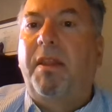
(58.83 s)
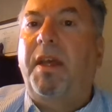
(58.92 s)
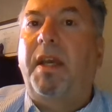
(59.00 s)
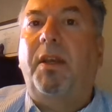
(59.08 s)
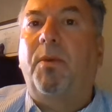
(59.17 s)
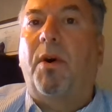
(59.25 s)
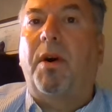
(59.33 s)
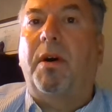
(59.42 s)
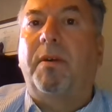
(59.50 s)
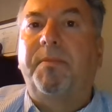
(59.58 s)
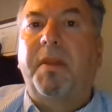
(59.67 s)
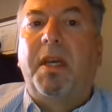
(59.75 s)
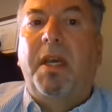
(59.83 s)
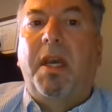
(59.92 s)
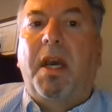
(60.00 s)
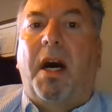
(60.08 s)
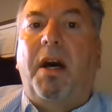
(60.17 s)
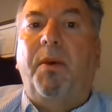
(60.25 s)
Thank you all.
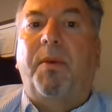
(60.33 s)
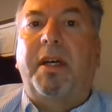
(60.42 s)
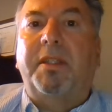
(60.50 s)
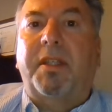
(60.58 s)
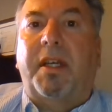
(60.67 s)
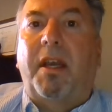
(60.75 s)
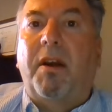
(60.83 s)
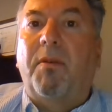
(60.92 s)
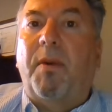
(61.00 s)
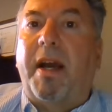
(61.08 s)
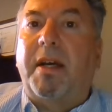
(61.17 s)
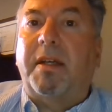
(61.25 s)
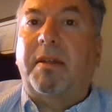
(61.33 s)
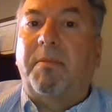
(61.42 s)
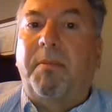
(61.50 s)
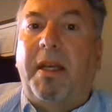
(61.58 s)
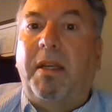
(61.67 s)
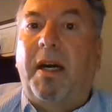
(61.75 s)
Otherwise, the CARES Act
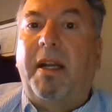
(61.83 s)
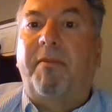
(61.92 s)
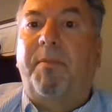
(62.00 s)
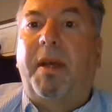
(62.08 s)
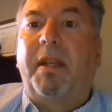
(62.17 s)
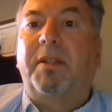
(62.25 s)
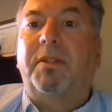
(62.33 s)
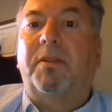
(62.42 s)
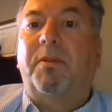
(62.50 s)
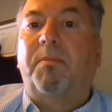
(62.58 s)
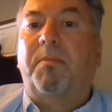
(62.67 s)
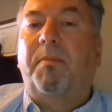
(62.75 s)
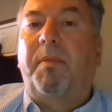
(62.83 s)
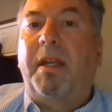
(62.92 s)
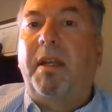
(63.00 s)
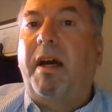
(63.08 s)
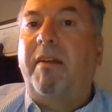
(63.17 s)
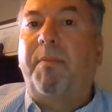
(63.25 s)
may not have been
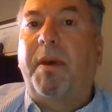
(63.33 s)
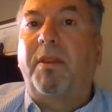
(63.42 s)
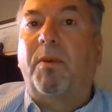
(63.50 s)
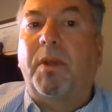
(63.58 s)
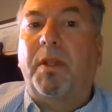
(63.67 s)
the